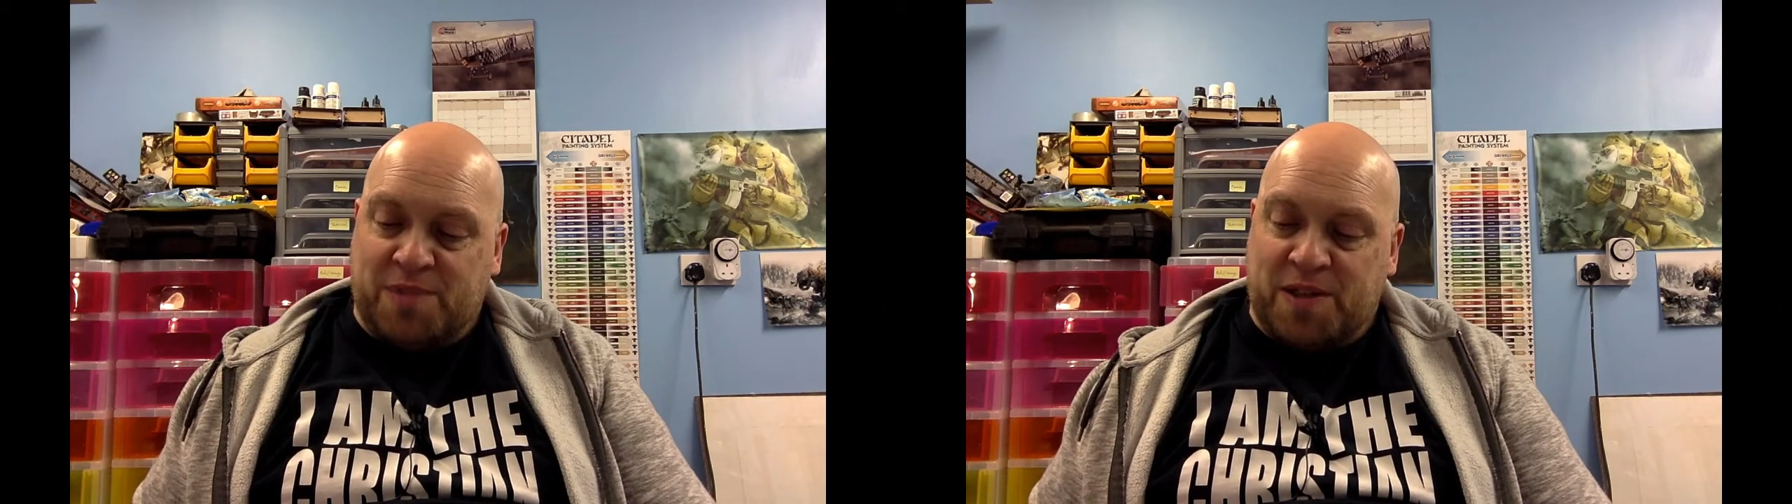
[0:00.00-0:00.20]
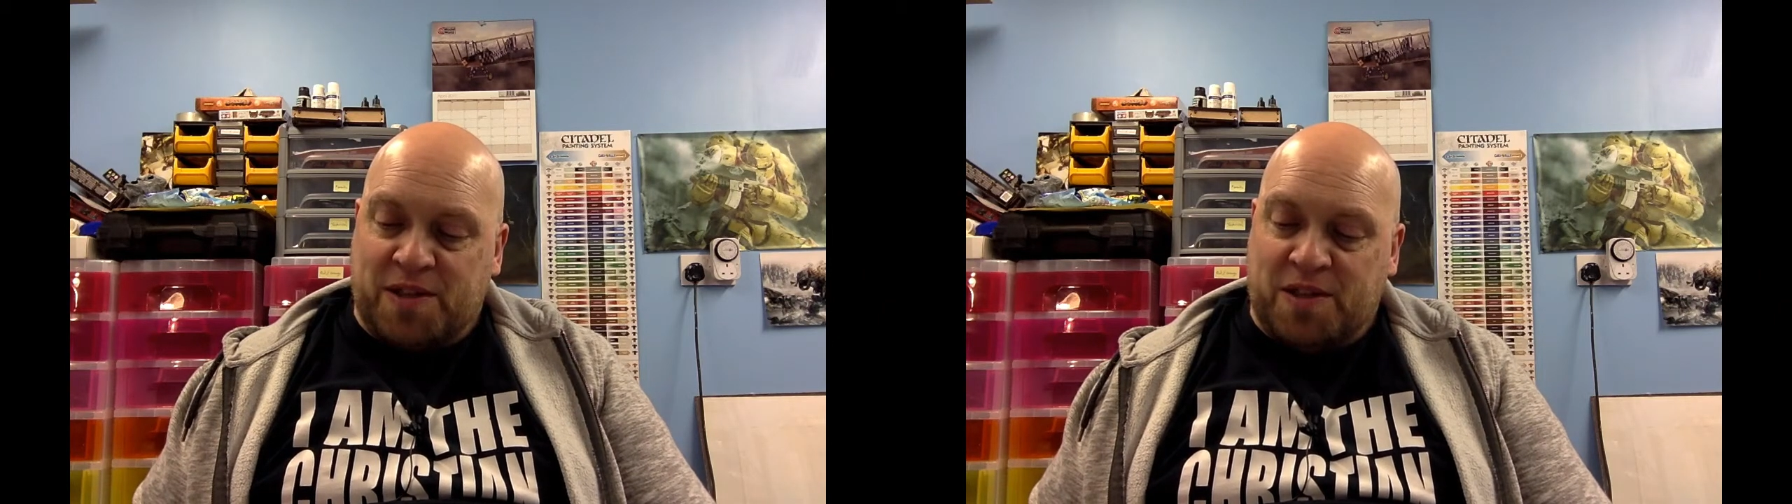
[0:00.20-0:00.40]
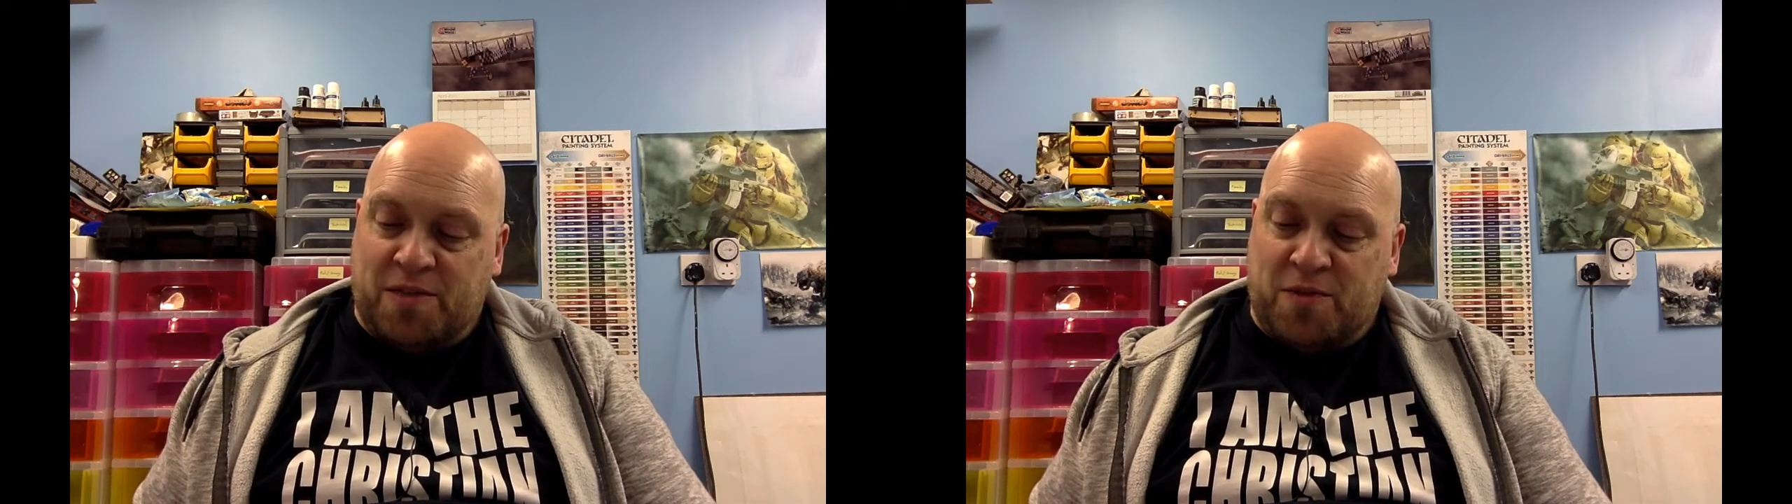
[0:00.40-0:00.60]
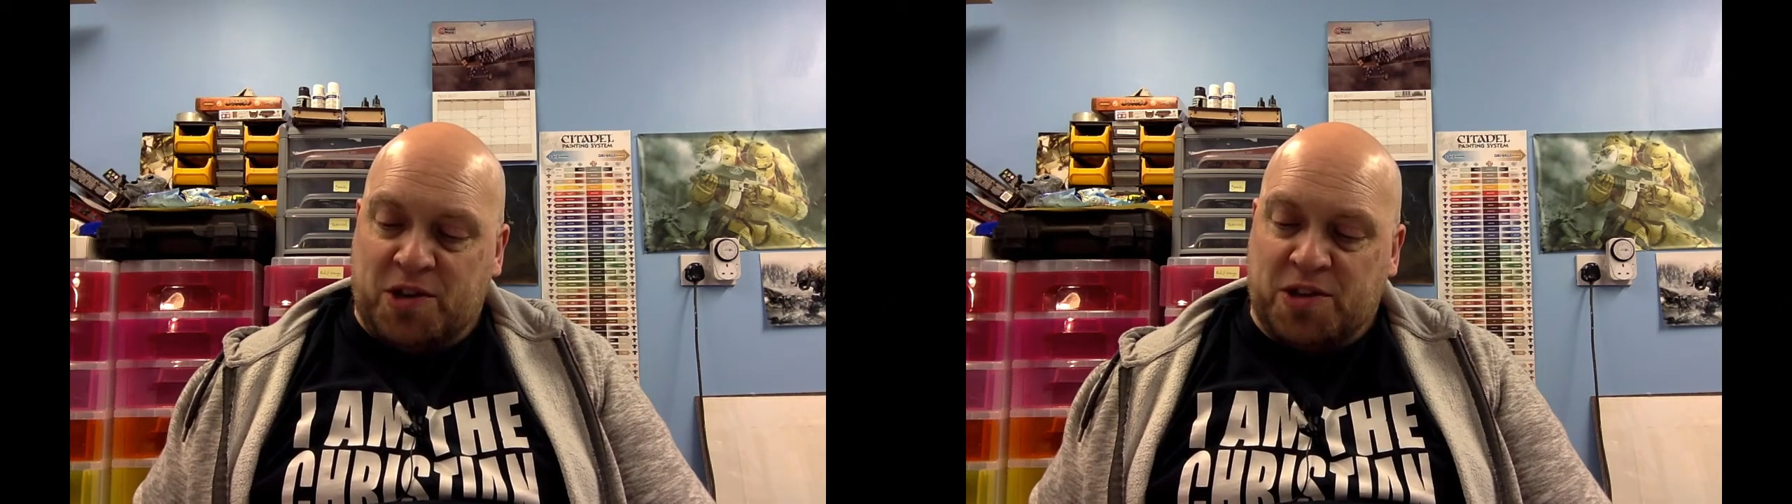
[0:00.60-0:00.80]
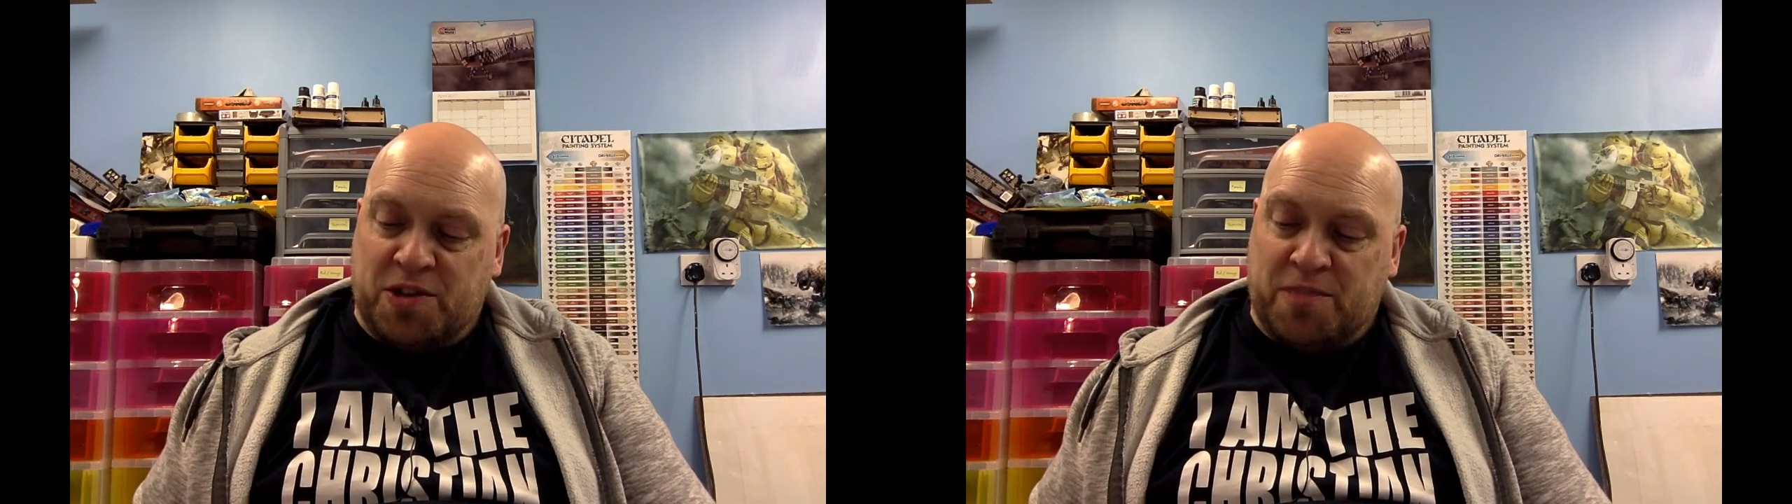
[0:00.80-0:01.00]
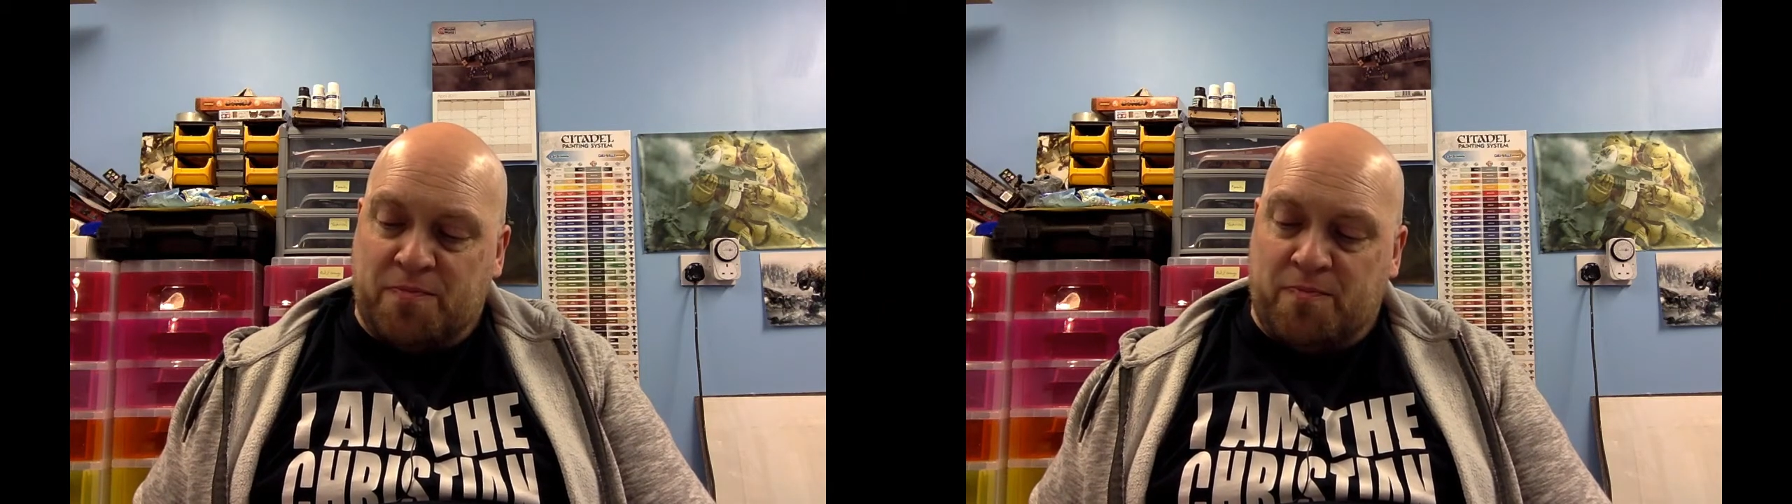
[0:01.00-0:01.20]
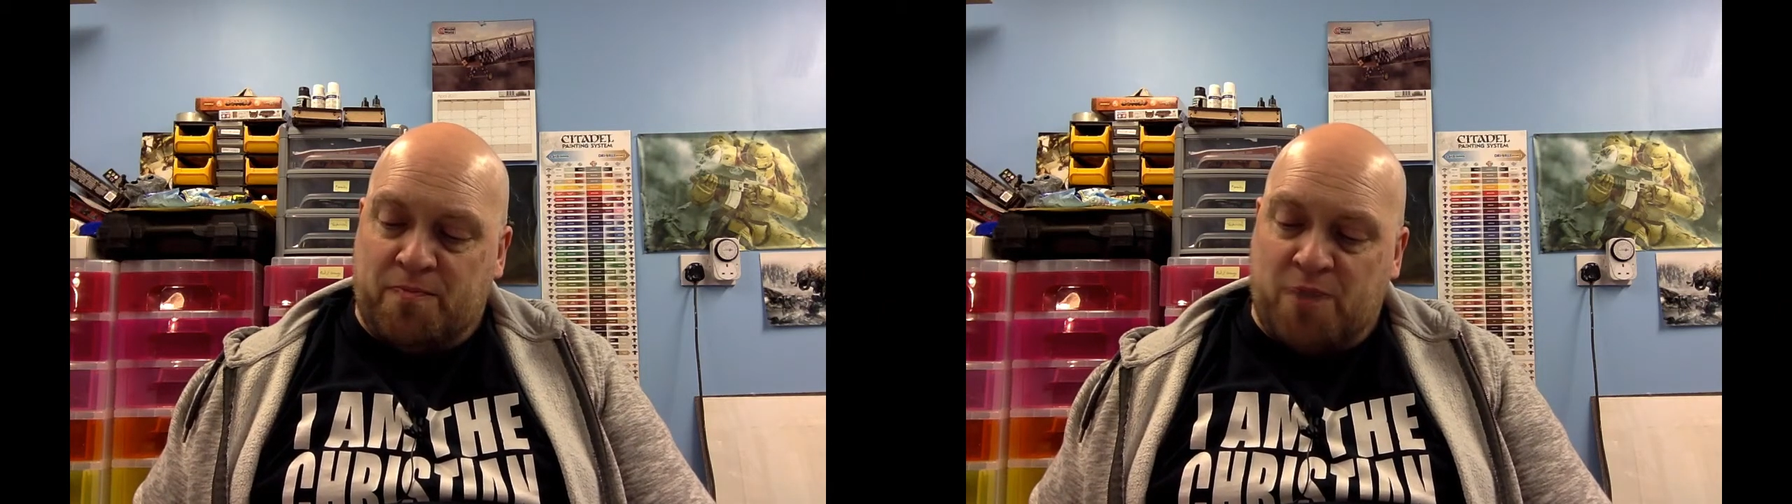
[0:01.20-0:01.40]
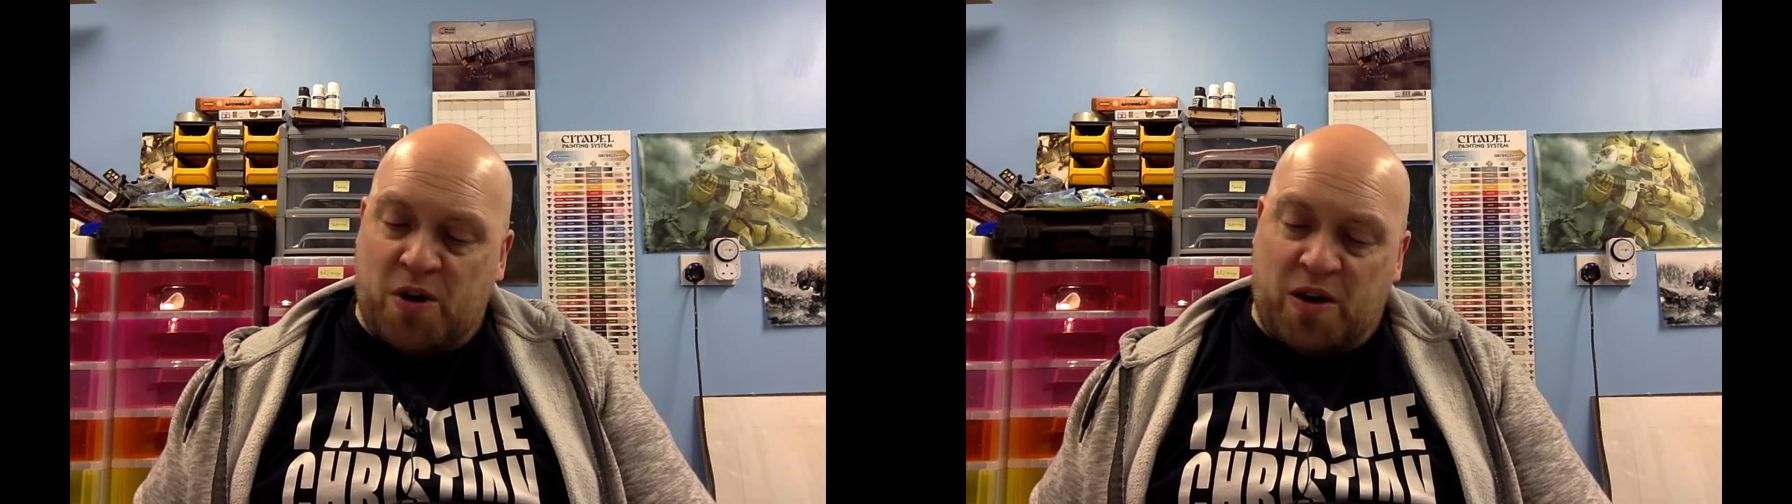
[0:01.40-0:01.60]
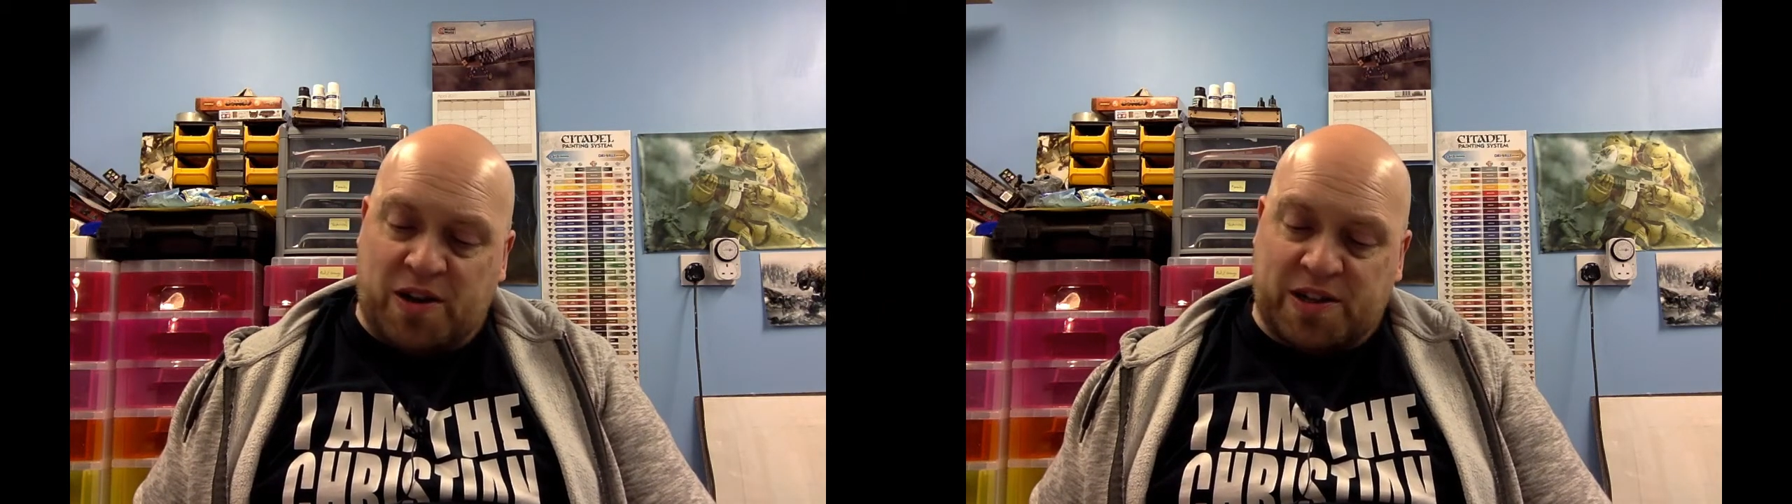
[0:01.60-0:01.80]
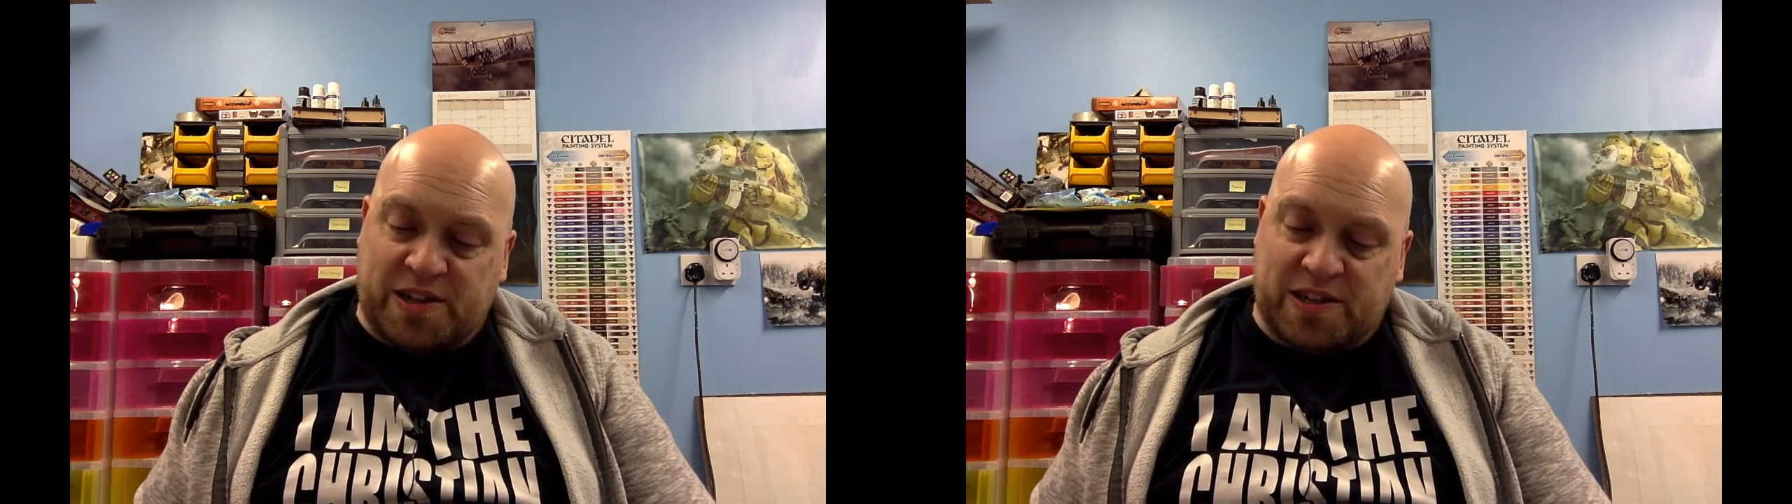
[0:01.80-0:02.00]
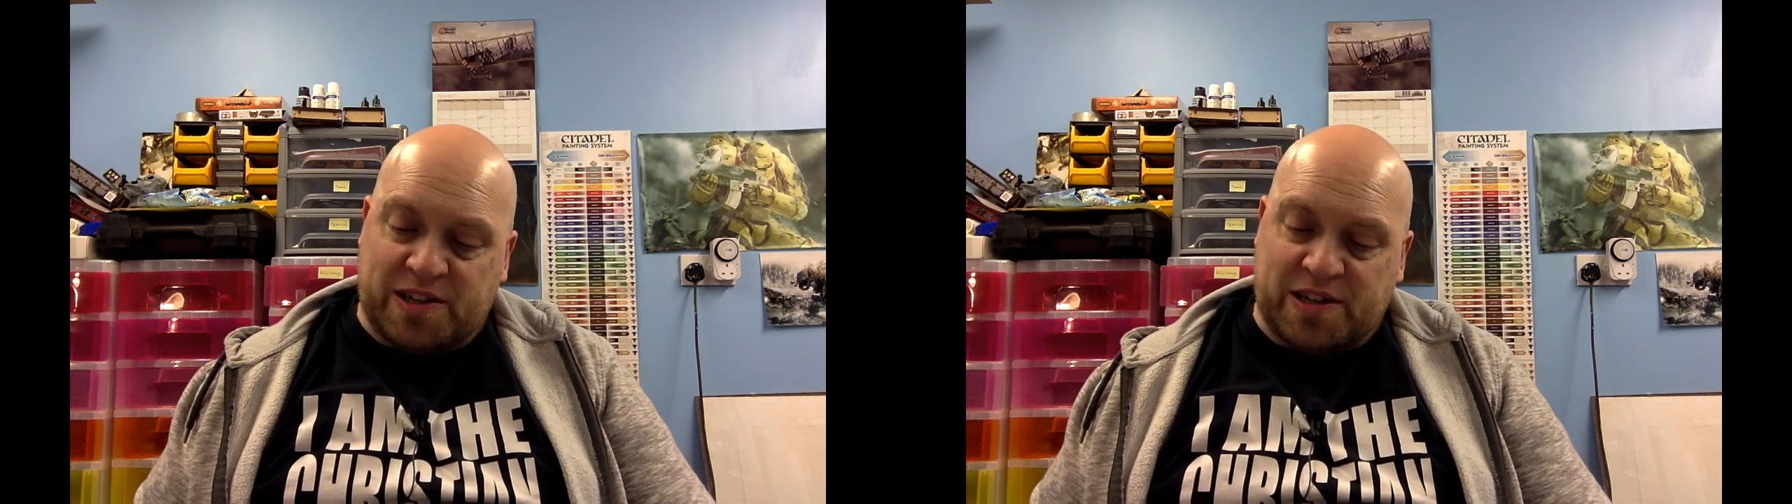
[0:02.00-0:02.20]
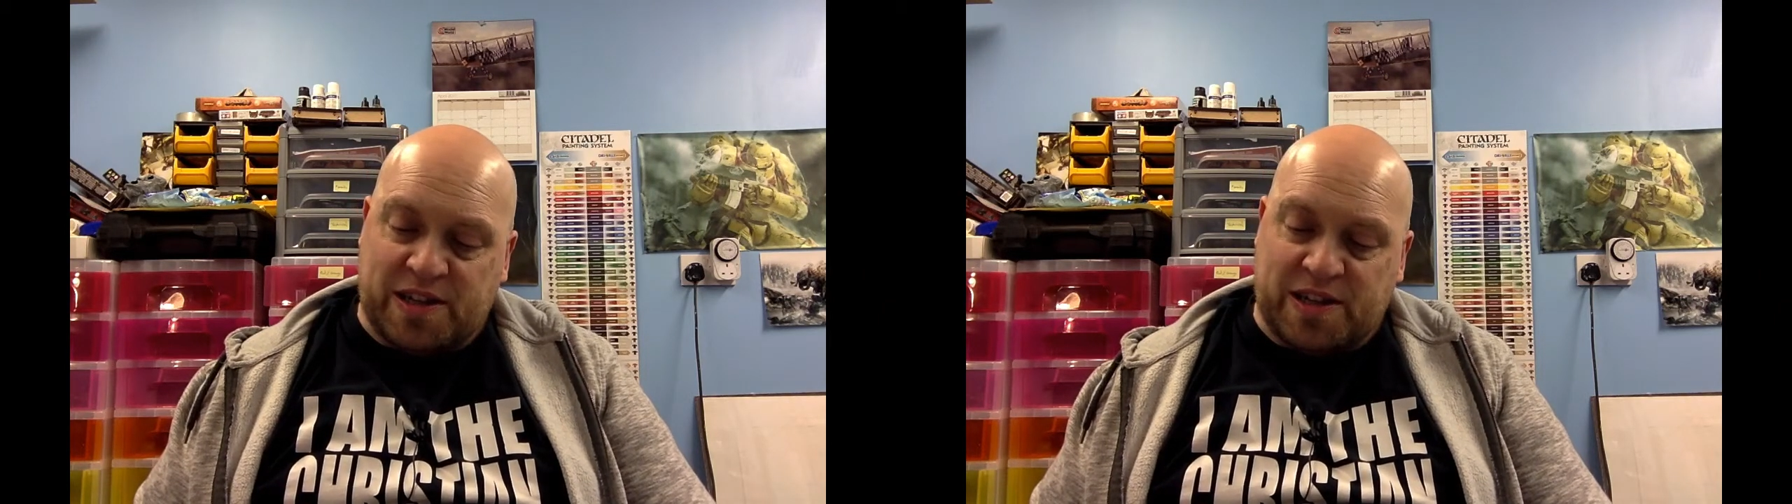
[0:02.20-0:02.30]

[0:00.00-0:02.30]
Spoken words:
better than the one on the box?"